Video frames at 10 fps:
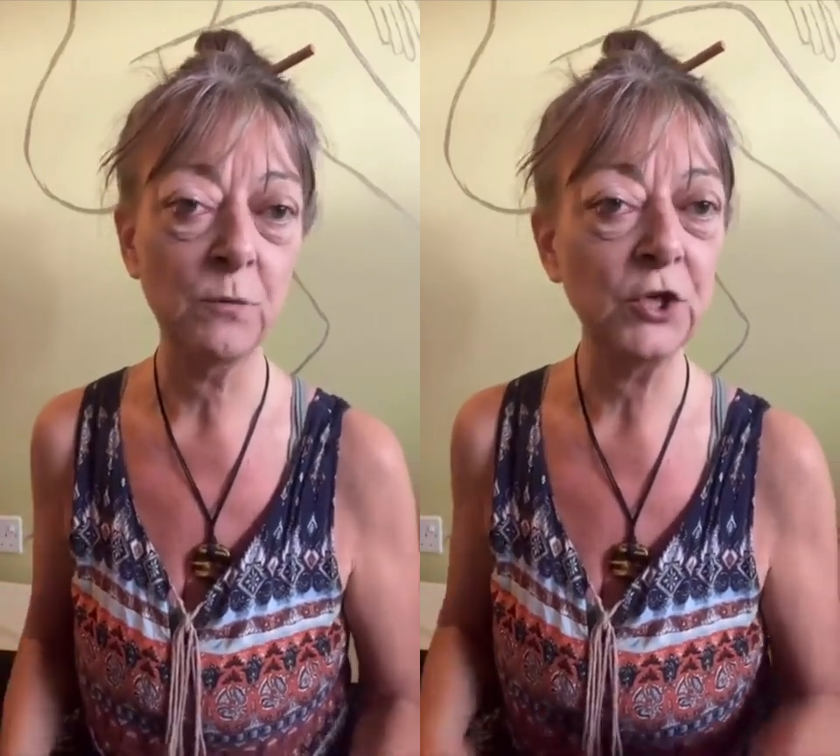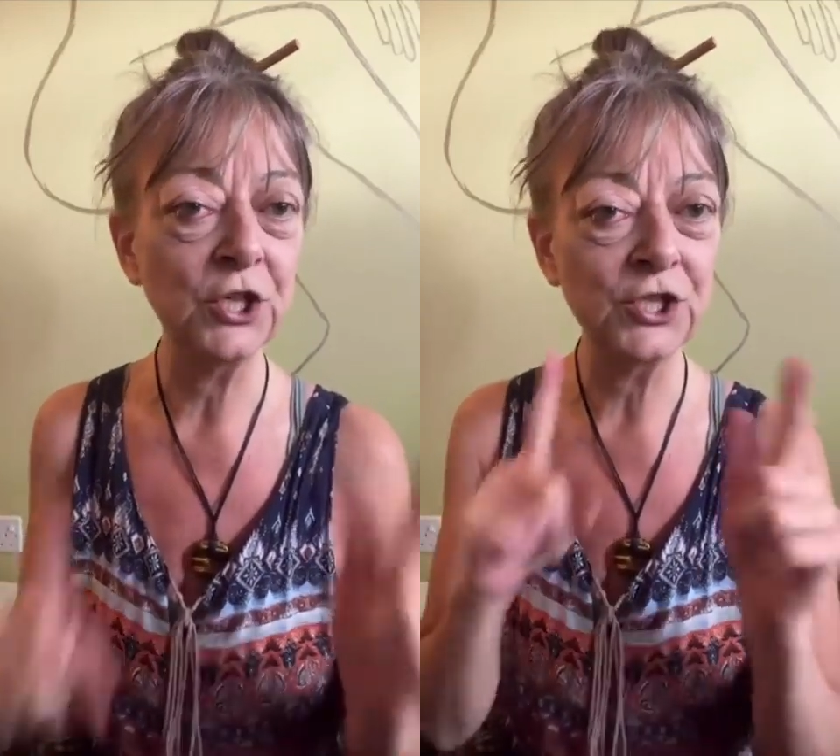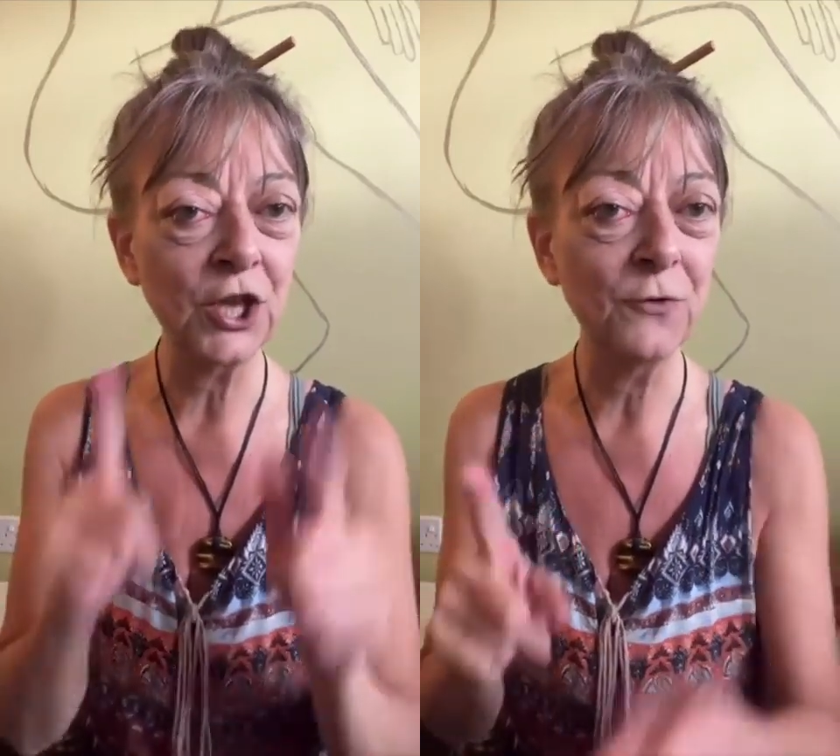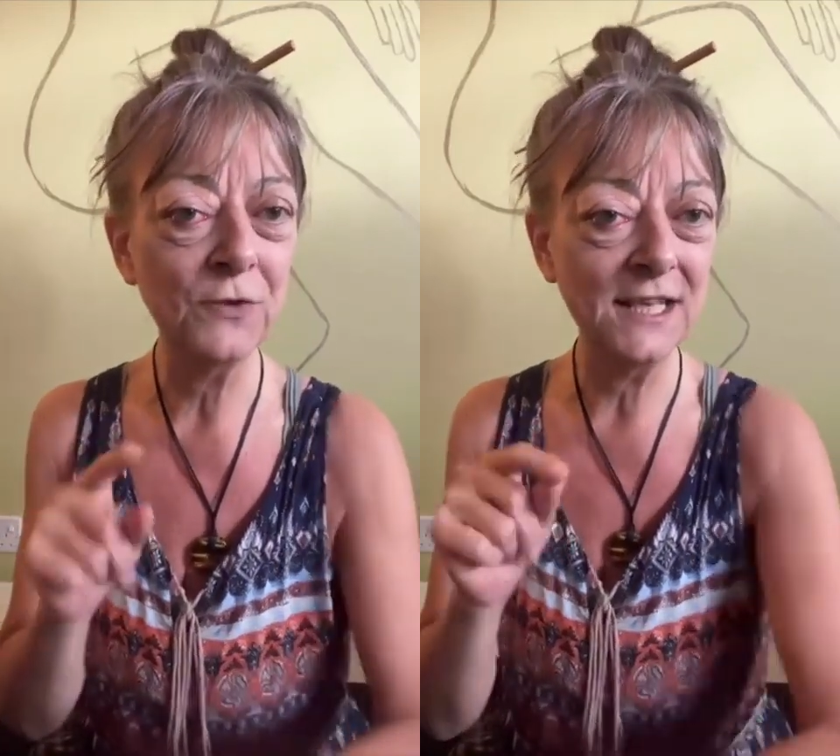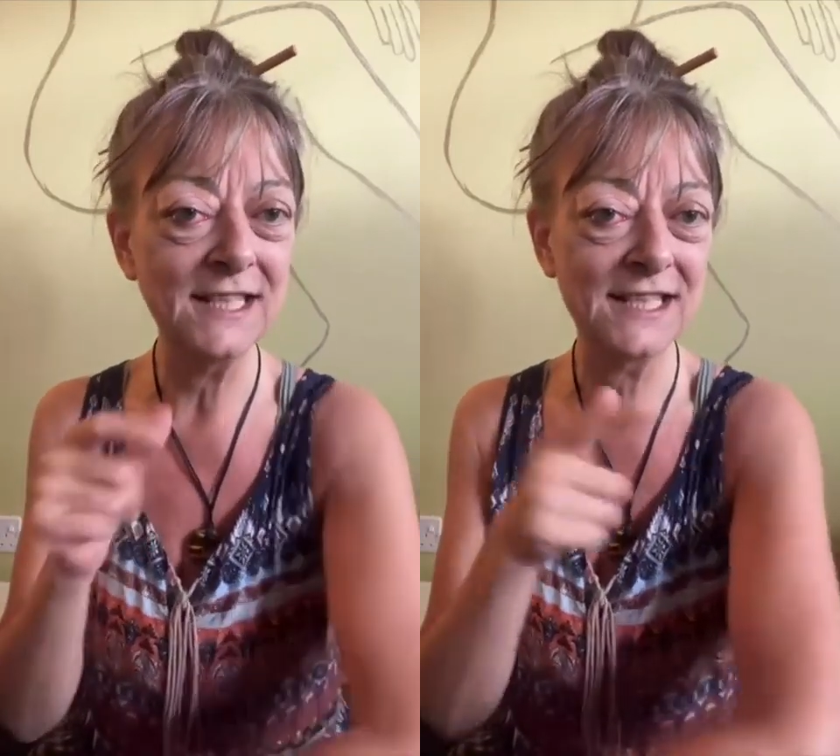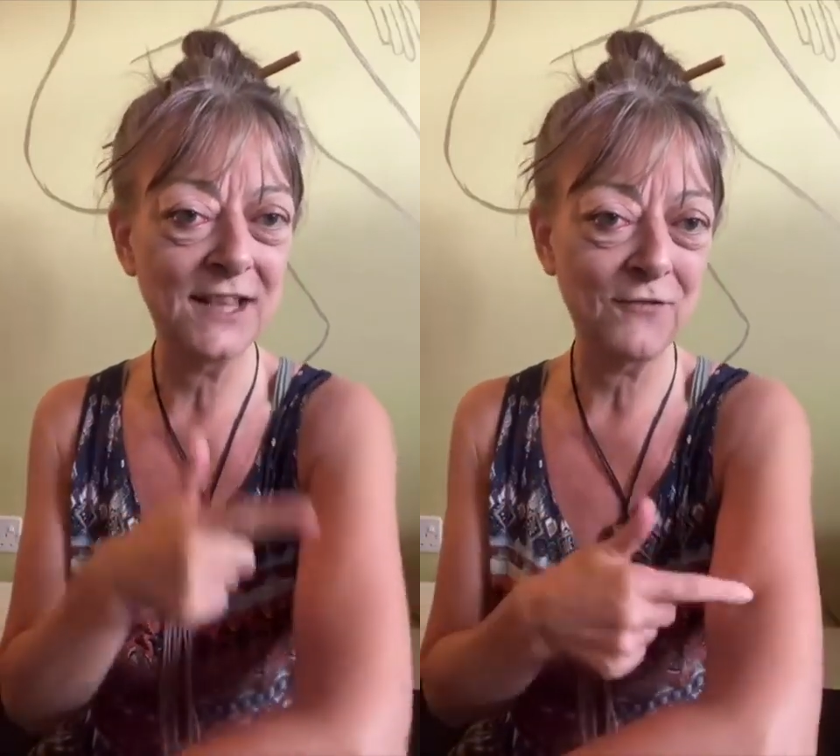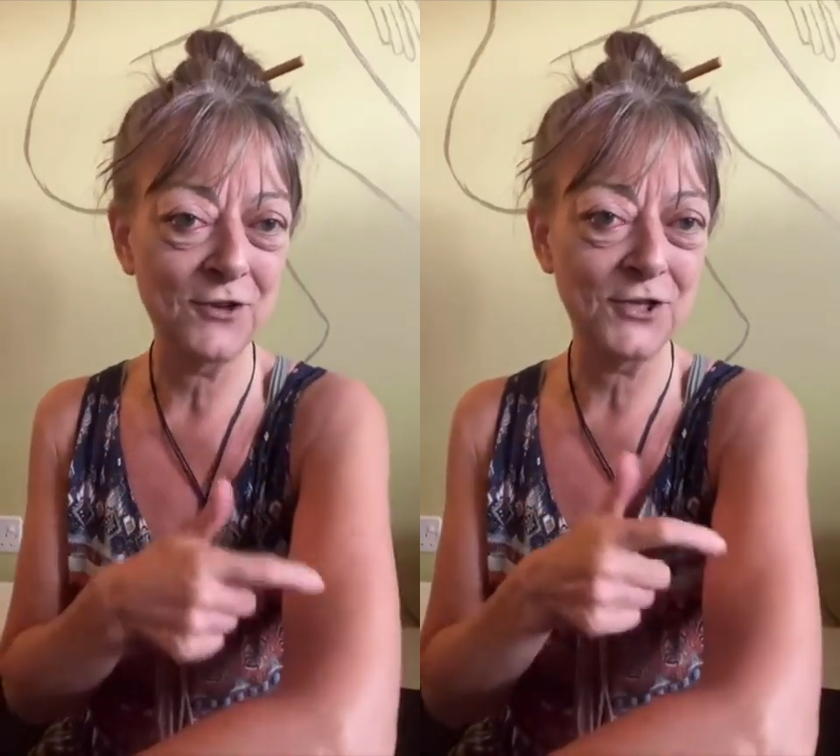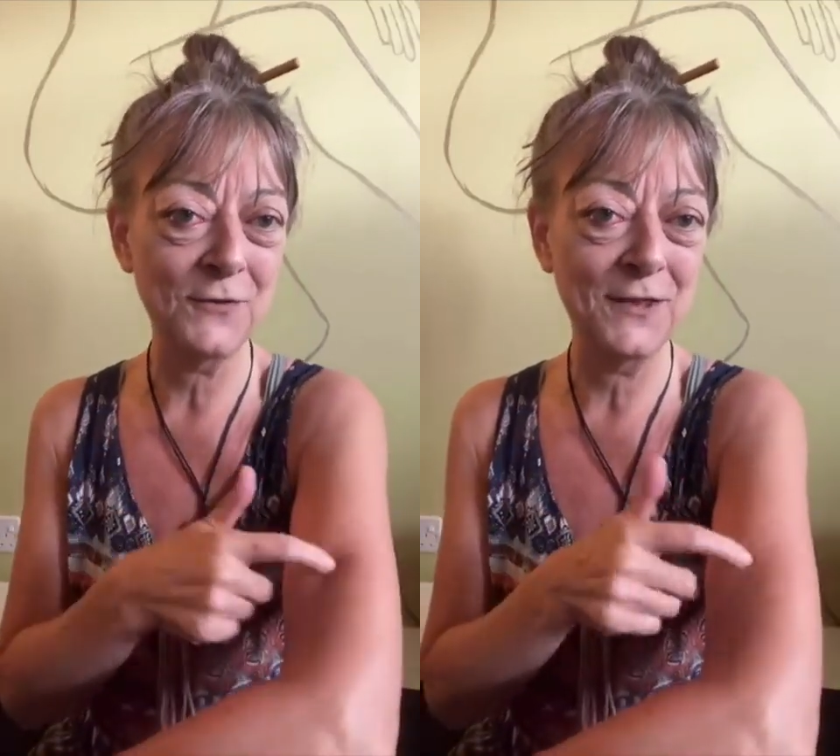Well, you don't need to
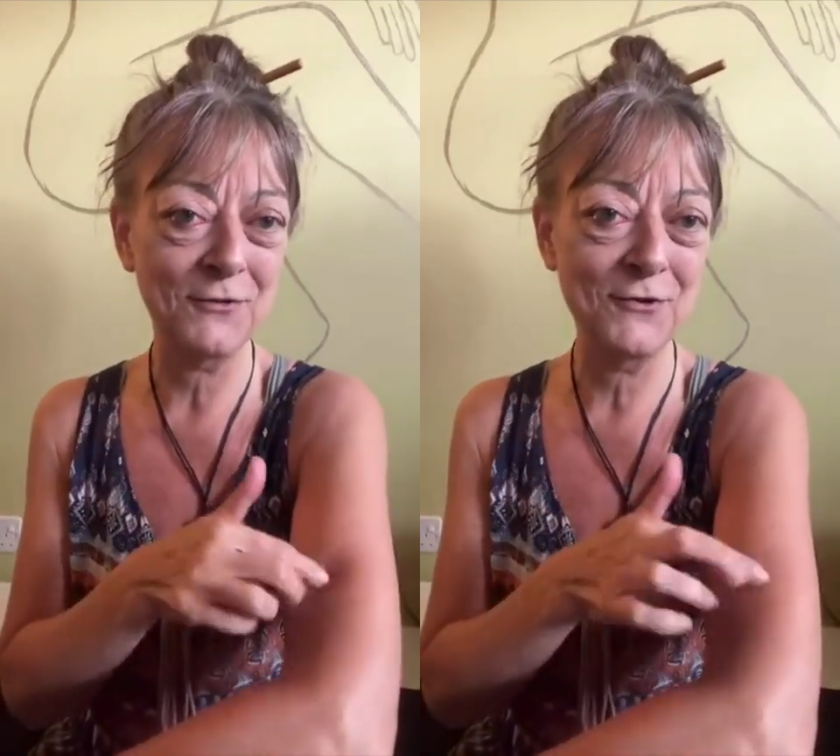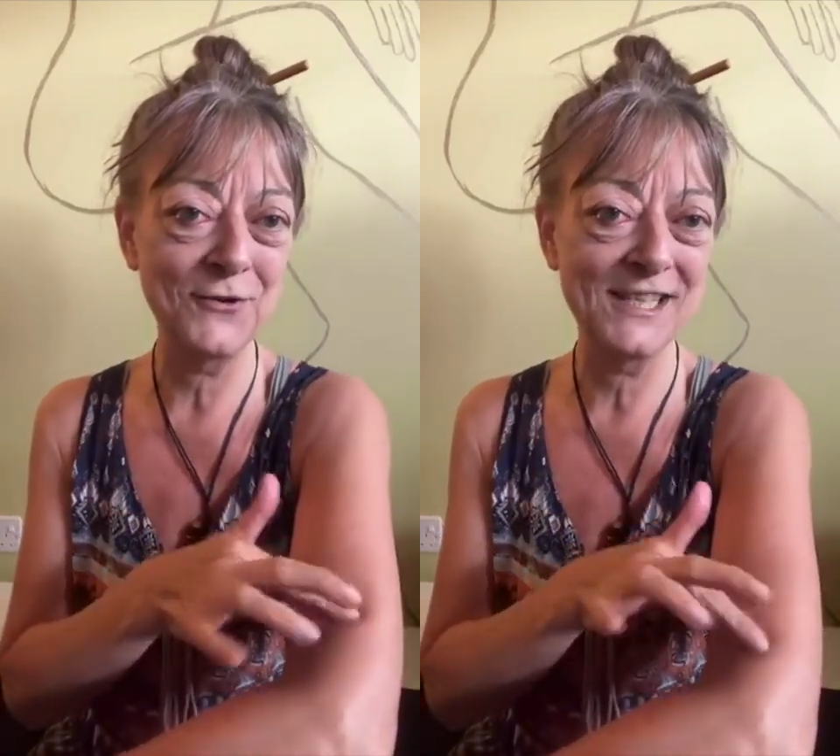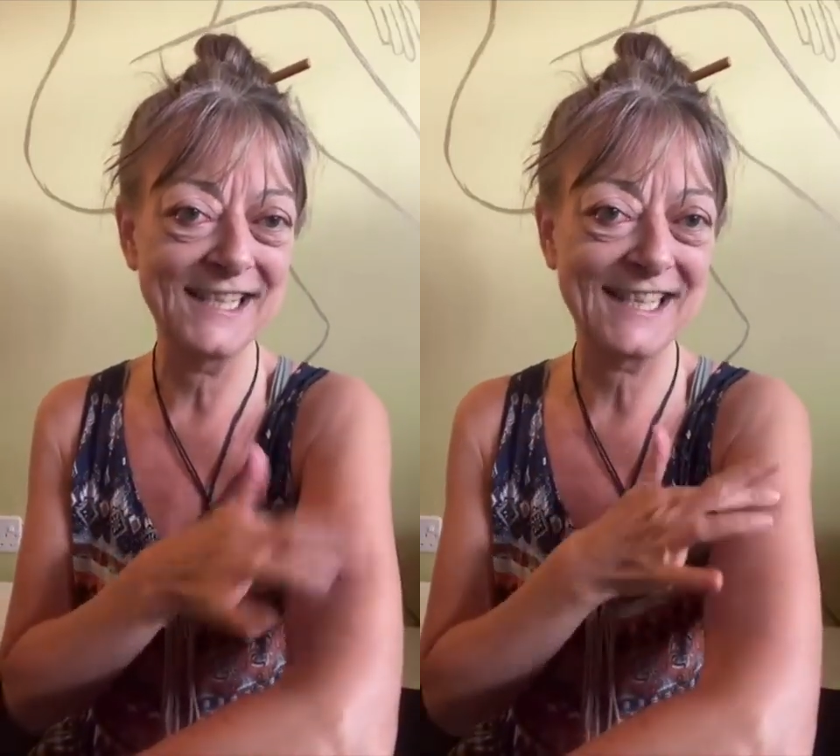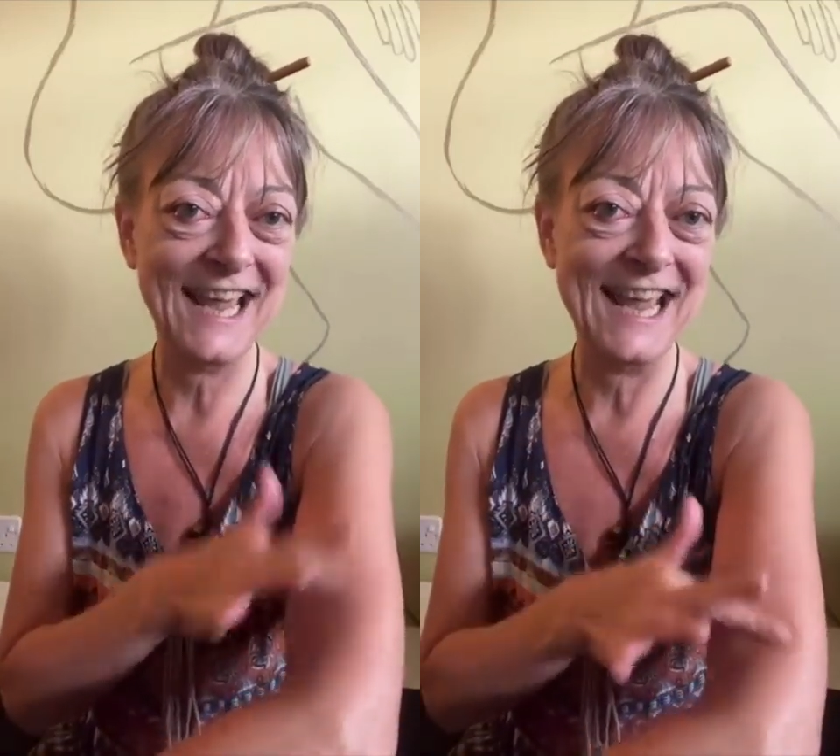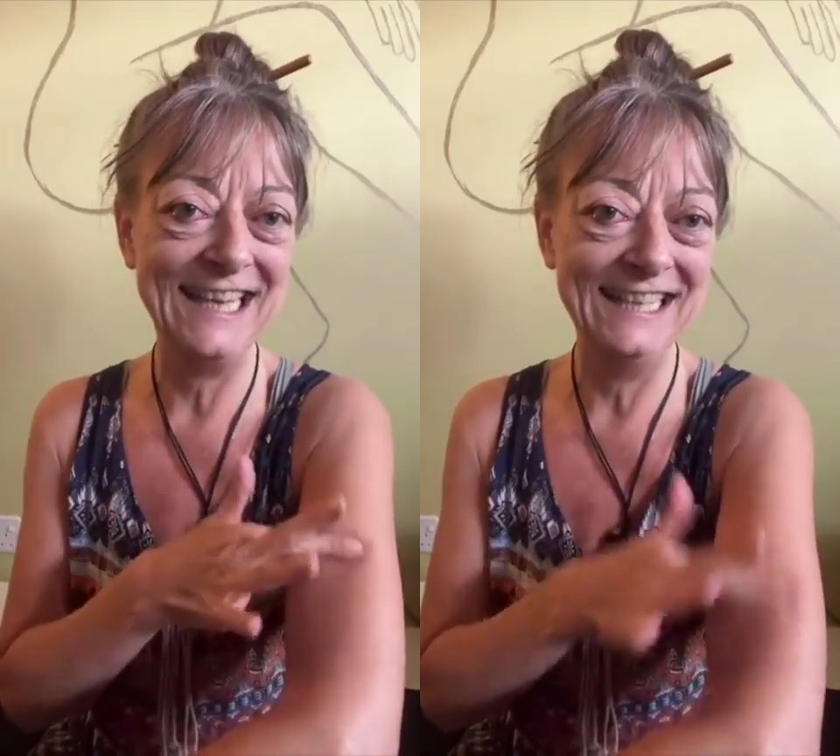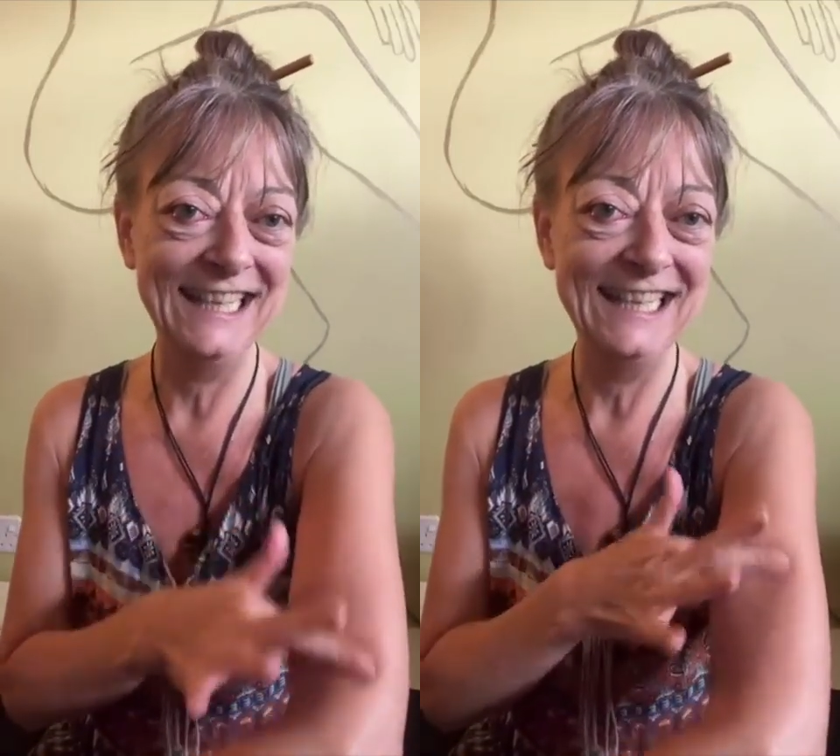do it through your skin.